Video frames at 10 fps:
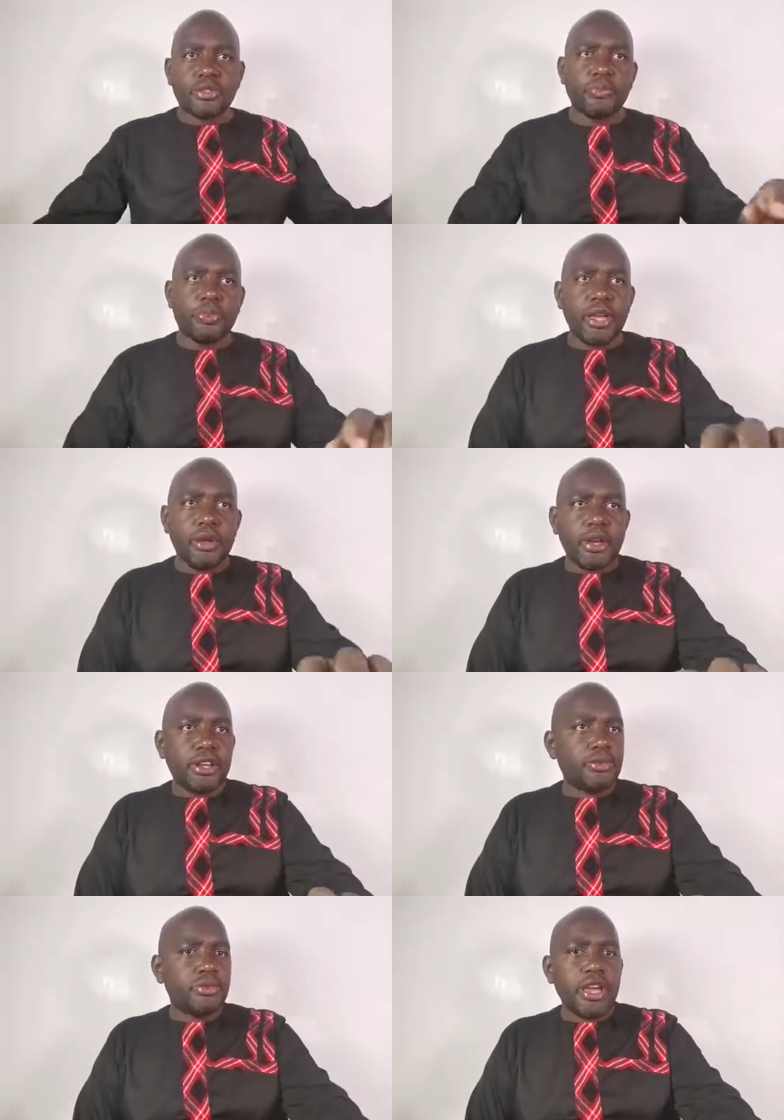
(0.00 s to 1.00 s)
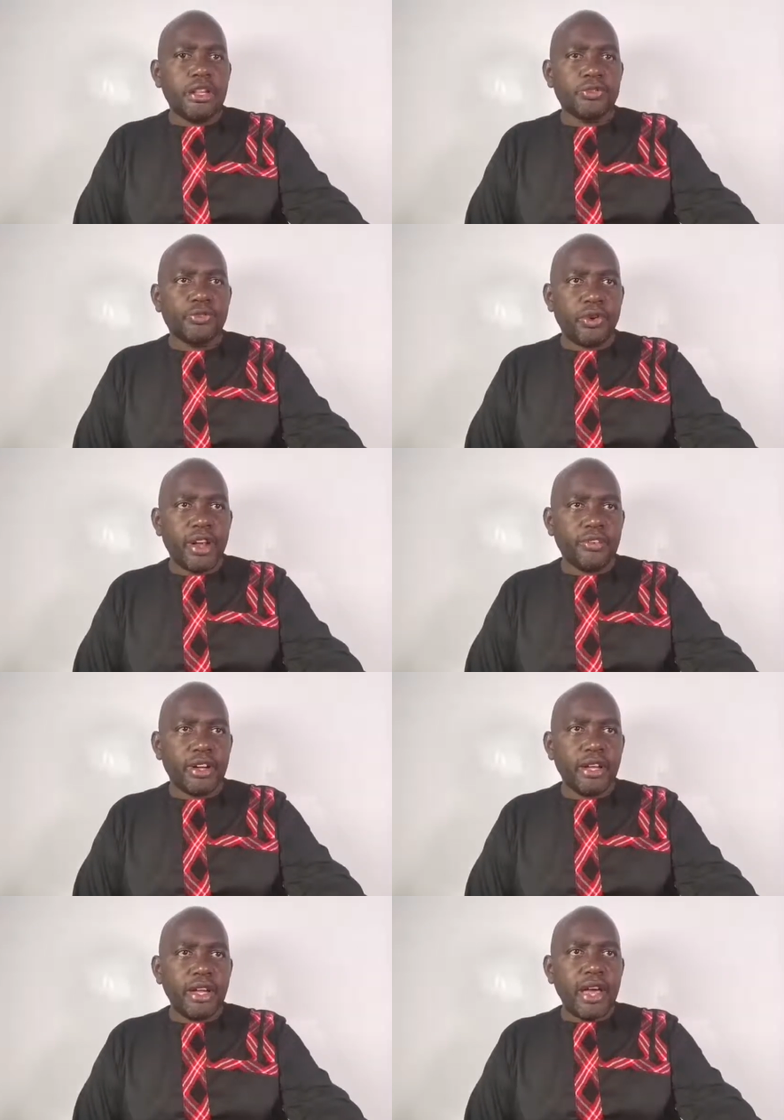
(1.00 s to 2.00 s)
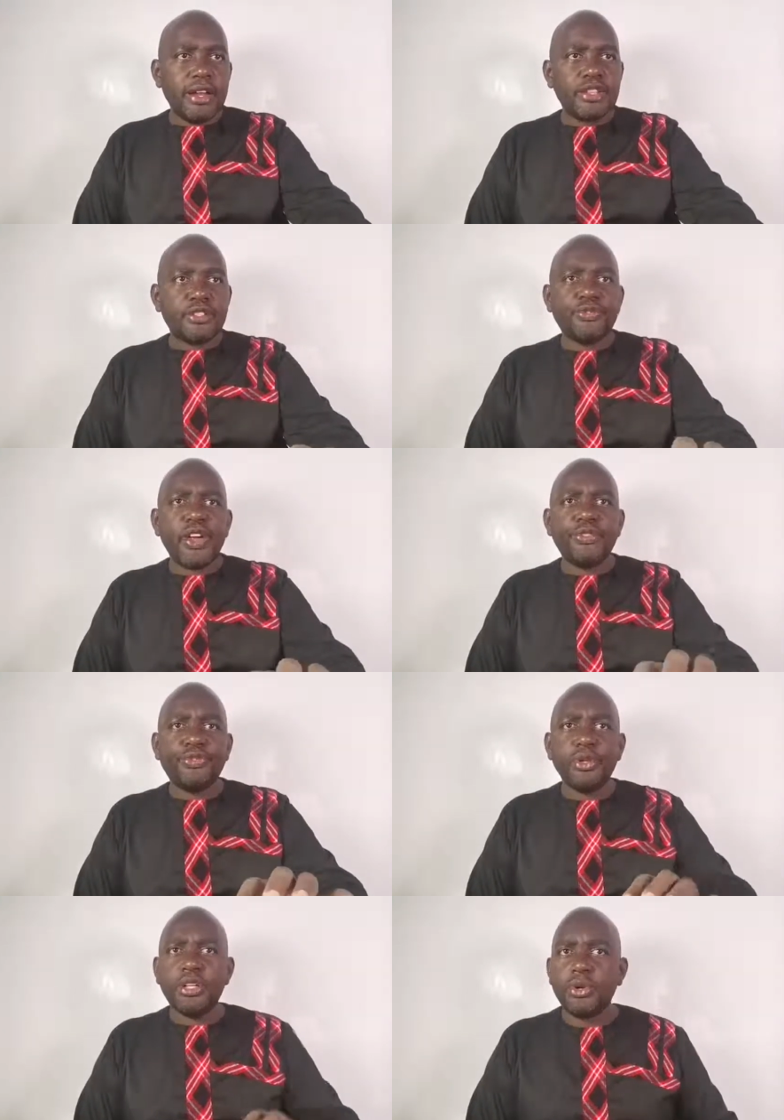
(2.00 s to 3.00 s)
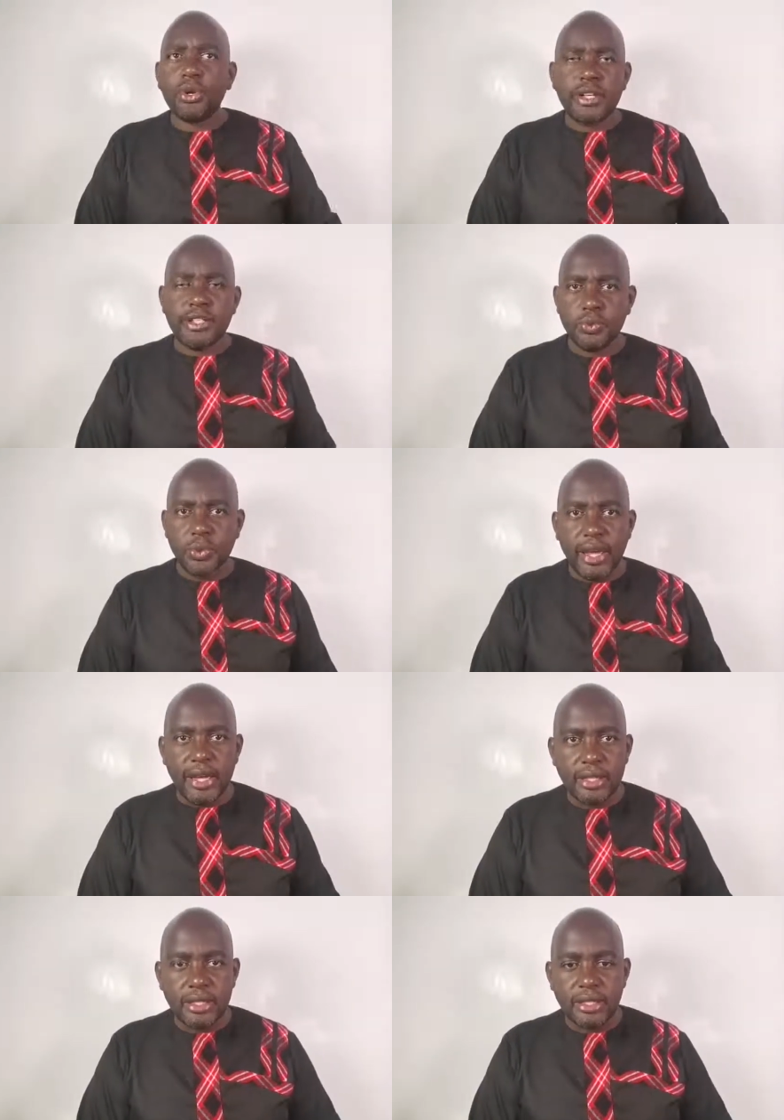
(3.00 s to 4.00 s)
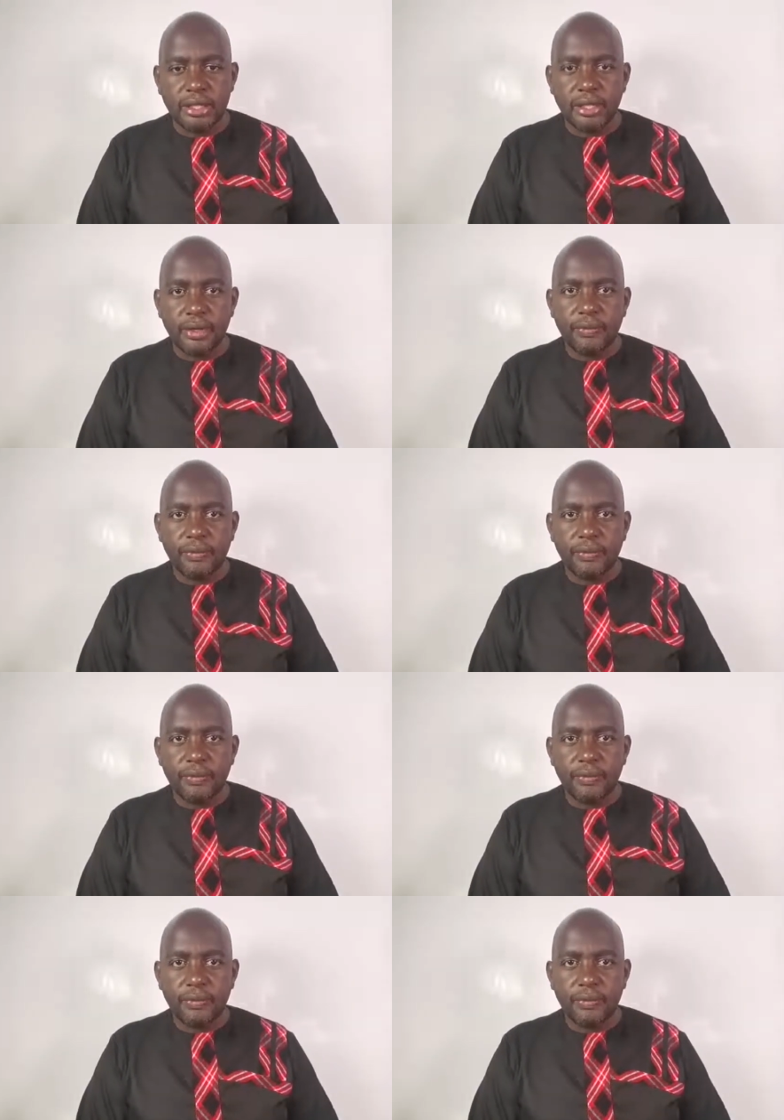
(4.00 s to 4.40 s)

supreme and he reigns forever and is faithful in all his ways.